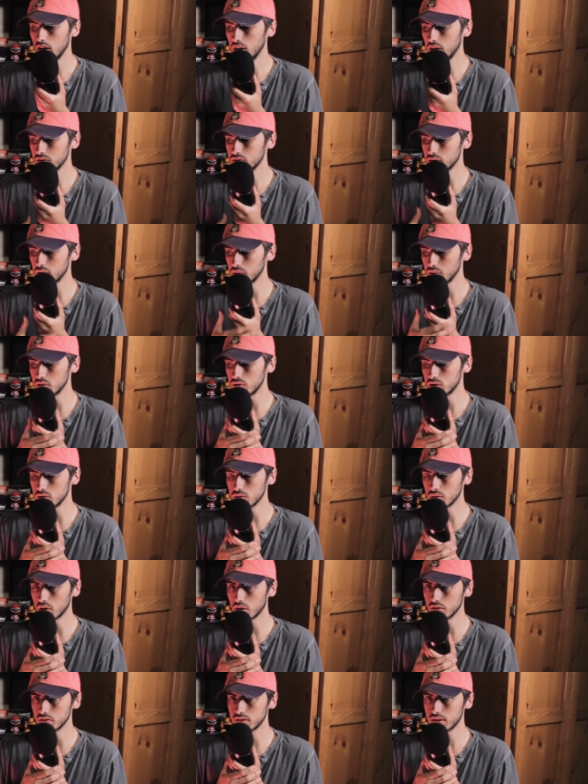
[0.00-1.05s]
So the 2
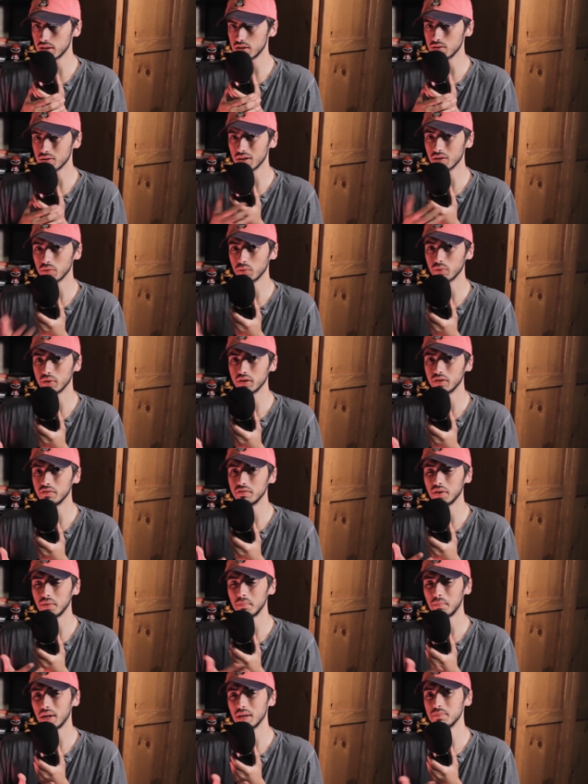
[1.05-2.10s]
cards that you get rid of
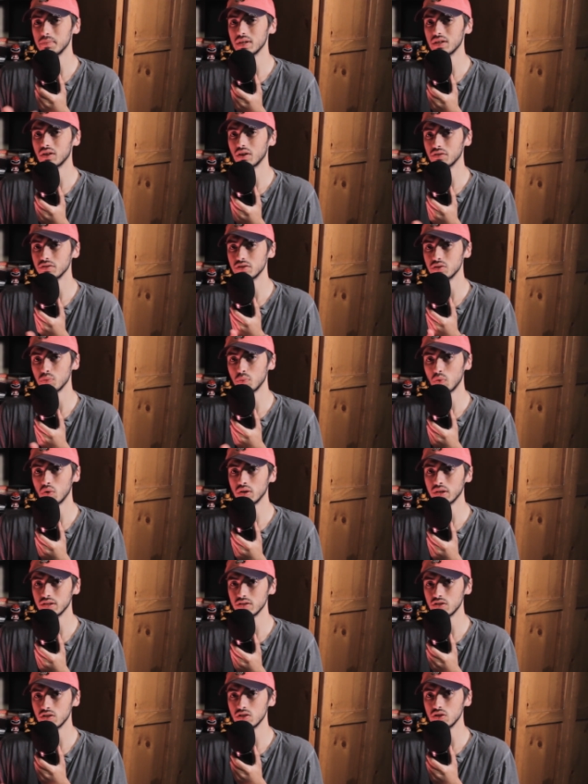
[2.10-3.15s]
might be cards you
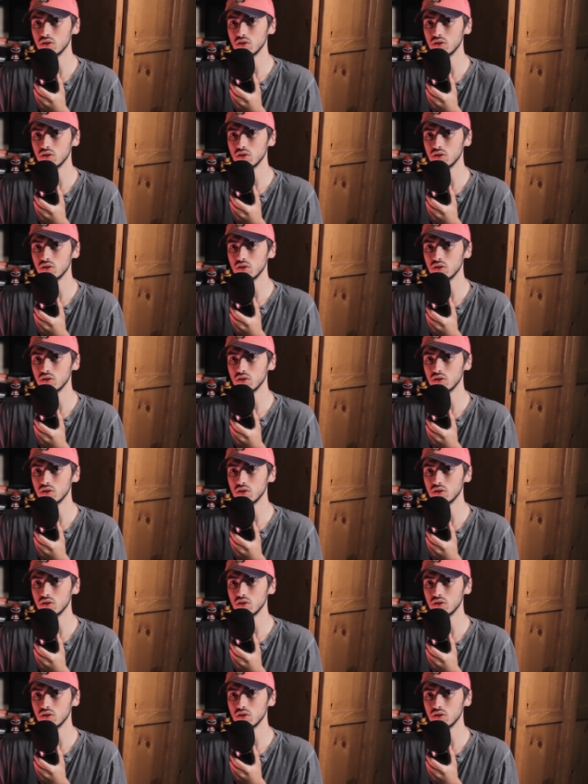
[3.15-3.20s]
wanted to